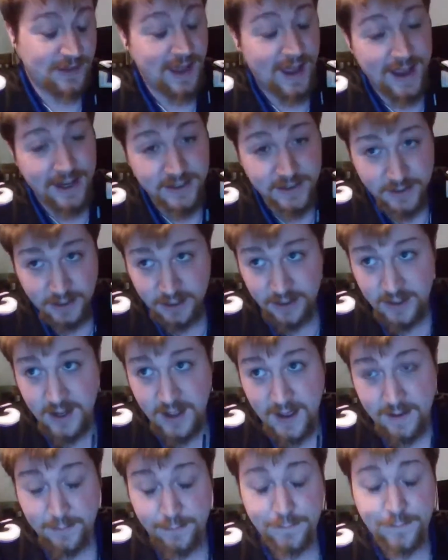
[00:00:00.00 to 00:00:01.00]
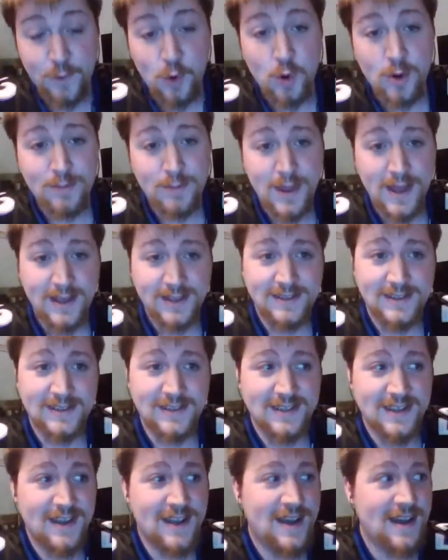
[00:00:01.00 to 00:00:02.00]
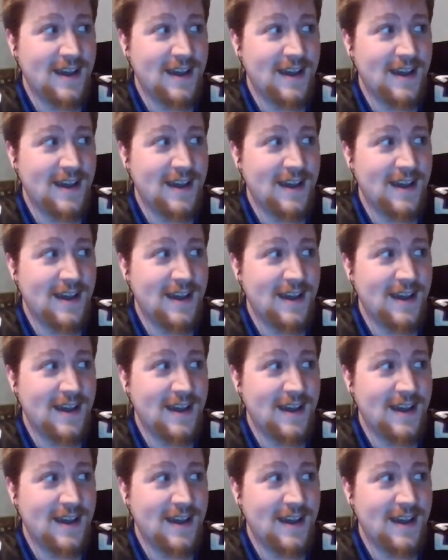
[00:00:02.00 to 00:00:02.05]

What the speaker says: actually have 4 bets.